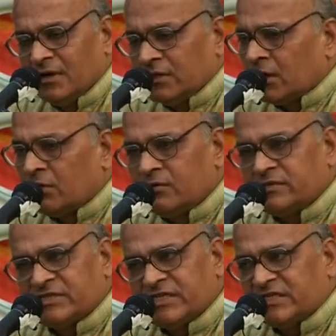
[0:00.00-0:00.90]
the whole
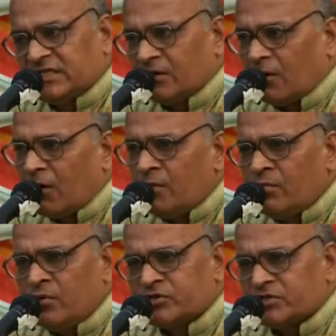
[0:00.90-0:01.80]
city
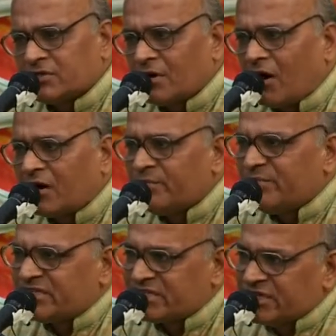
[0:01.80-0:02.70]
almost got
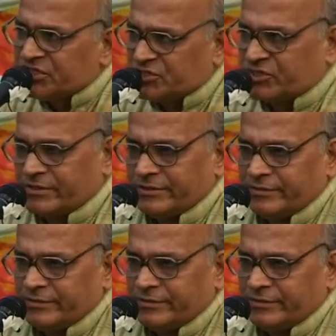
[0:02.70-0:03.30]
besieged.